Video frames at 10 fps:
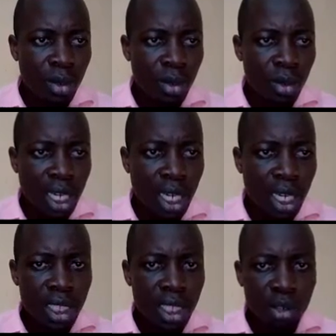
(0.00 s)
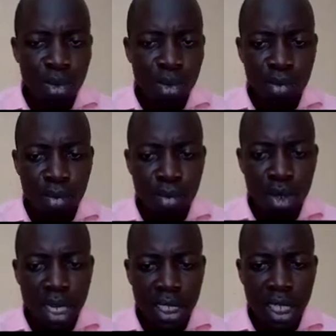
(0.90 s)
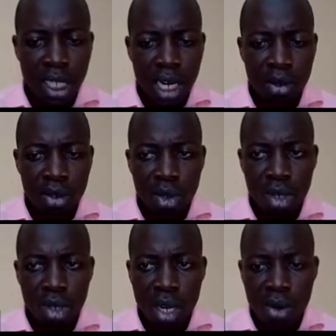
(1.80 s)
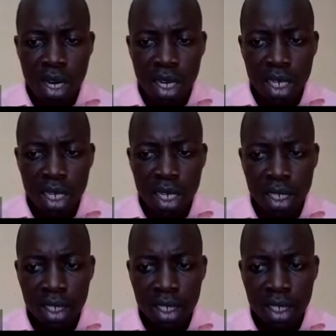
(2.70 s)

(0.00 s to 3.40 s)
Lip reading: We are asked to put borders around all our work.